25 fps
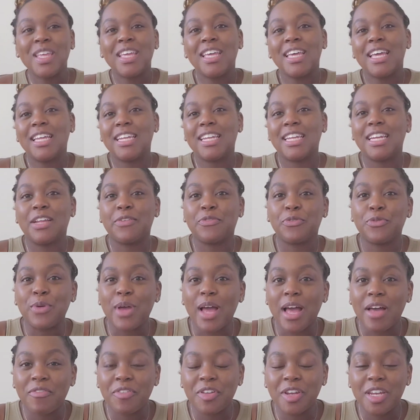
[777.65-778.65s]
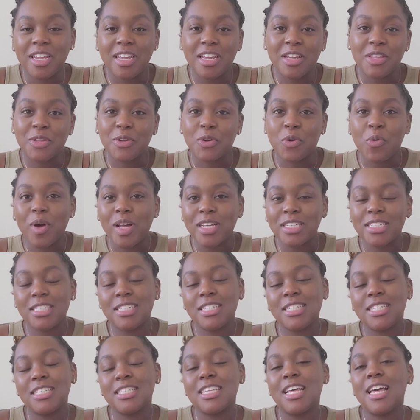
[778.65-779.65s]
and then if you have any other
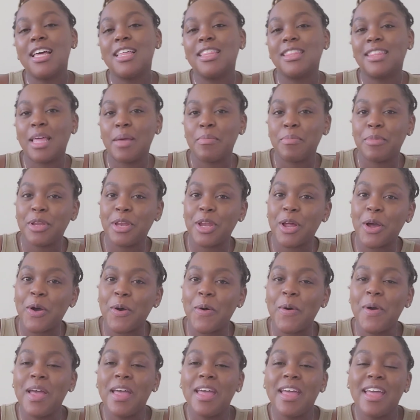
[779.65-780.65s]
questions, let me know,